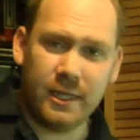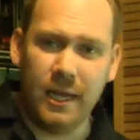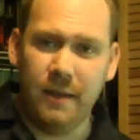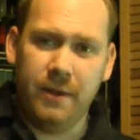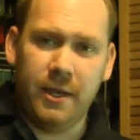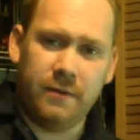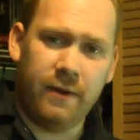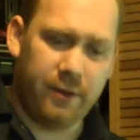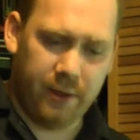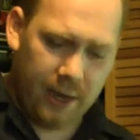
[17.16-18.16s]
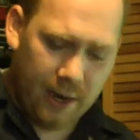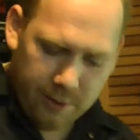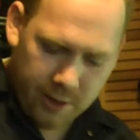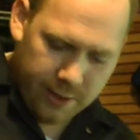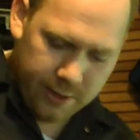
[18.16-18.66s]
see because of how the
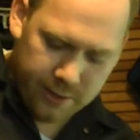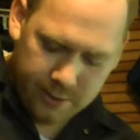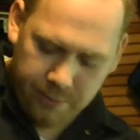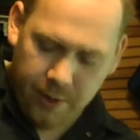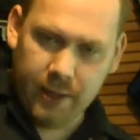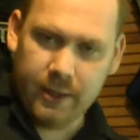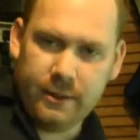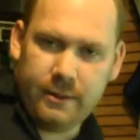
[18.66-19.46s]
camera is, but